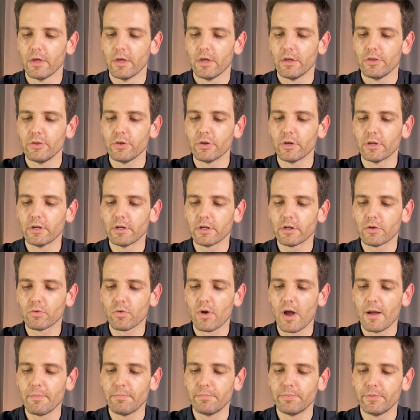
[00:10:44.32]
you're gonna
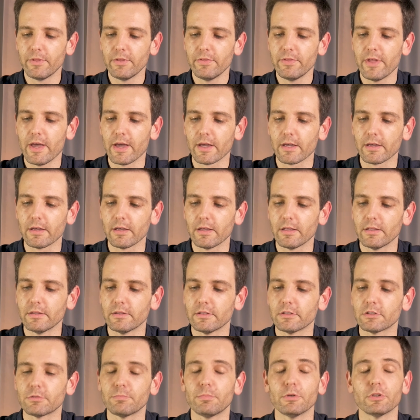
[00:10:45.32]
grab the deck in
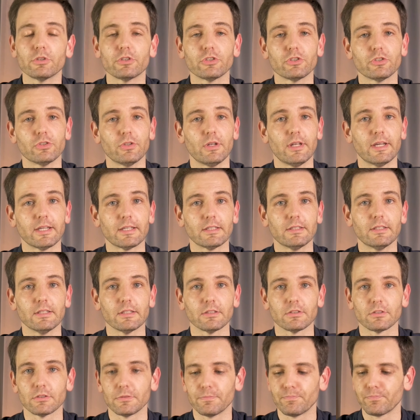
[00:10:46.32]
this position like
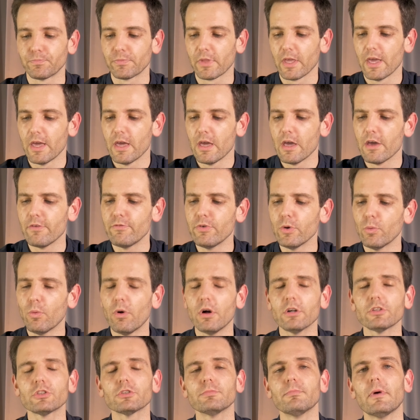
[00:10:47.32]
this. If you
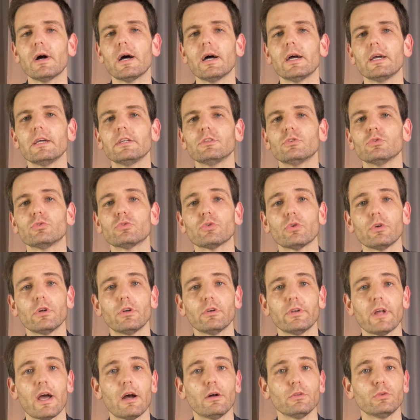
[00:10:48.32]
watch my
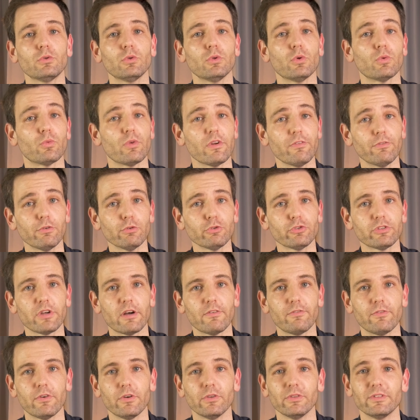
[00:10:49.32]
tutorial on how to do riffle
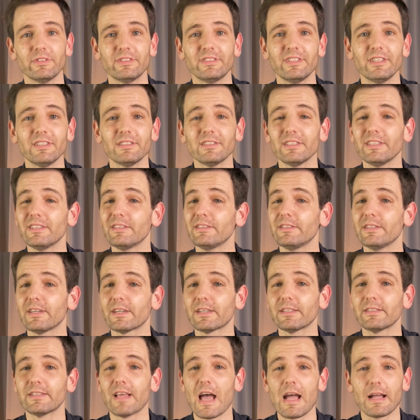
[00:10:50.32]
shuffle, this is the
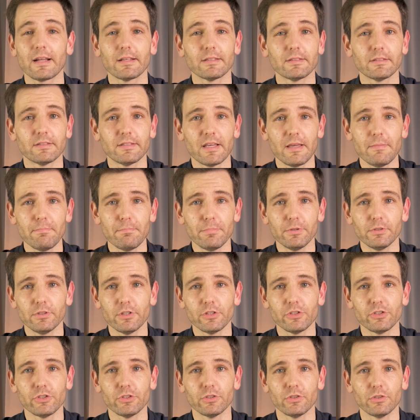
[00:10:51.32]
exact same
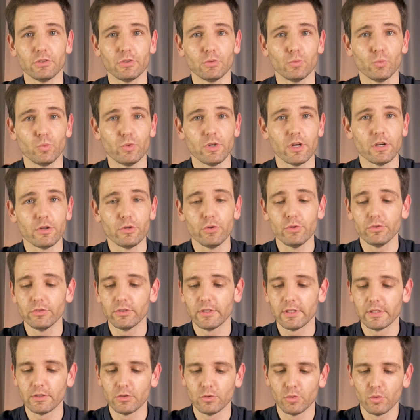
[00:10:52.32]
position we are
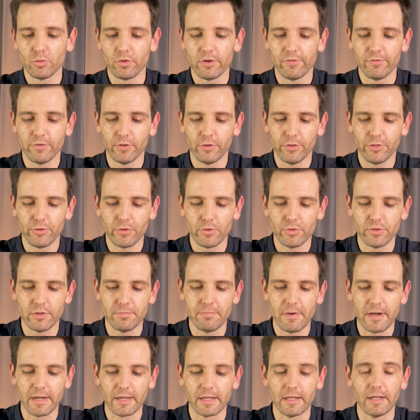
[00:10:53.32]
using to riffle through the
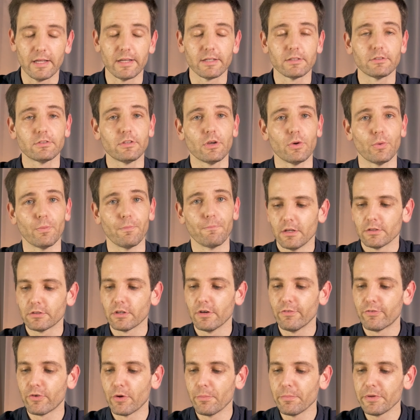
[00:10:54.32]
packet like so.
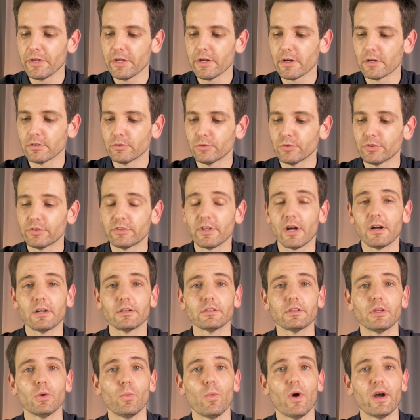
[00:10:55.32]
So from here, to
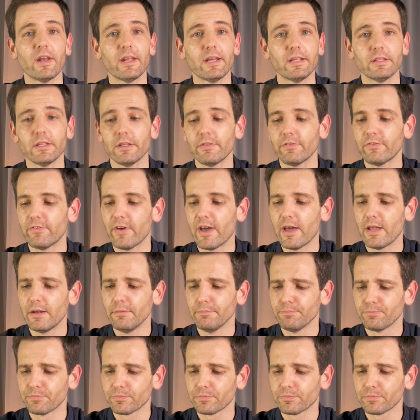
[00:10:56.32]
start the one-handed fan,